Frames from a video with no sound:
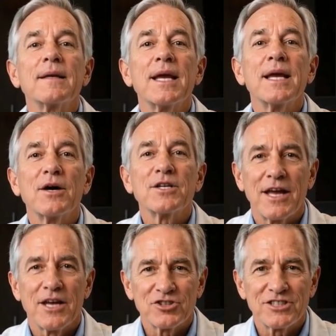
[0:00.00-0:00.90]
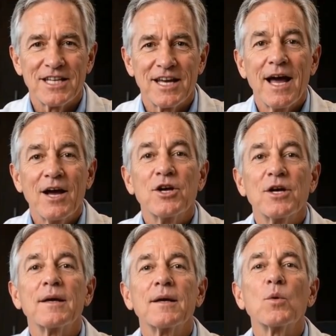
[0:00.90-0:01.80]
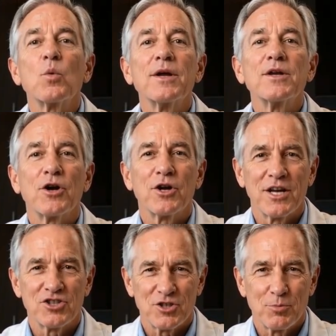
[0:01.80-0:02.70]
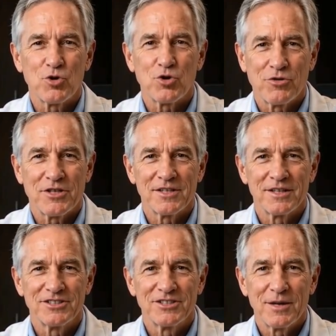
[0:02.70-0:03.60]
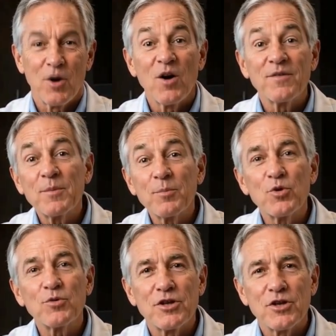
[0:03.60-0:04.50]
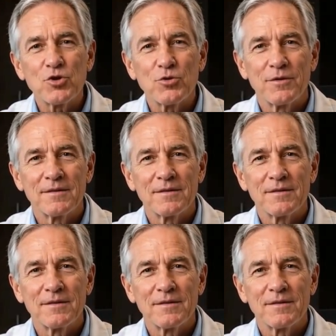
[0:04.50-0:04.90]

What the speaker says: And here's an interesting connection. When circulation improves, sleep often improves too.